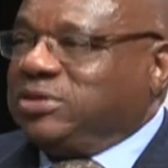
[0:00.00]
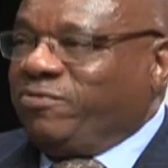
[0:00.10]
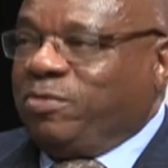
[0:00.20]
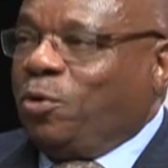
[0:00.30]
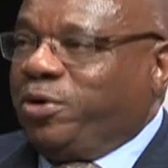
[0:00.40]

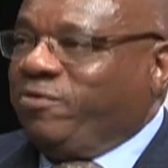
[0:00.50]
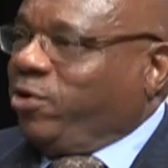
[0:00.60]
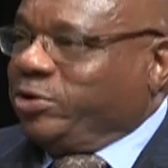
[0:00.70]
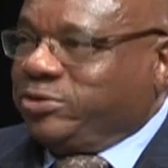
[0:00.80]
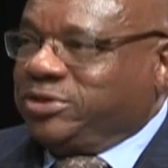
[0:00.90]
every morning for
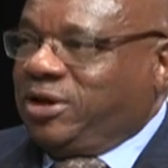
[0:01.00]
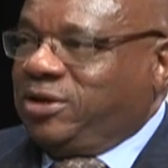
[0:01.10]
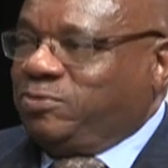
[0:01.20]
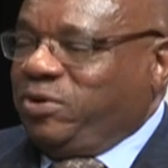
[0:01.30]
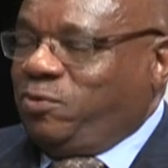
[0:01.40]

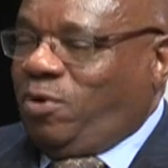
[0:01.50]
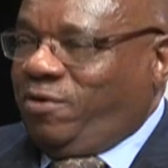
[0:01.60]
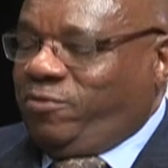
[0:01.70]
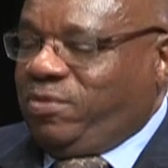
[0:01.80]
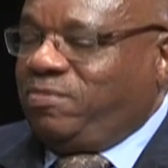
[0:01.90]
exercise. We'd walk
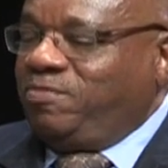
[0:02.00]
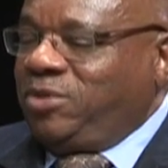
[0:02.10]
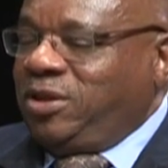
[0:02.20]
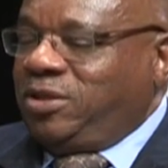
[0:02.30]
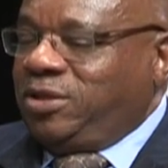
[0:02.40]
from
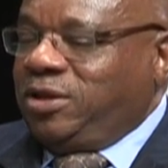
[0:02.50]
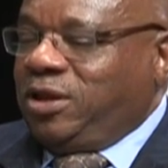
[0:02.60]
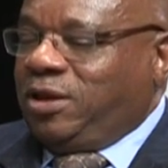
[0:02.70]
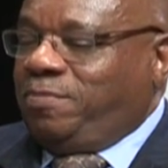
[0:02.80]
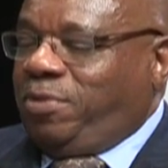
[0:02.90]

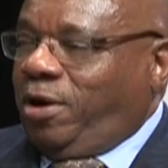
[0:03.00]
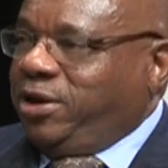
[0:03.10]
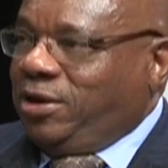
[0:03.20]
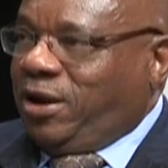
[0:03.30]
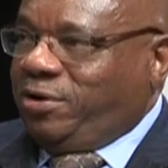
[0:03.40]
the
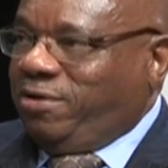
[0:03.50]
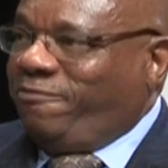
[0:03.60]
parking lot on 4th.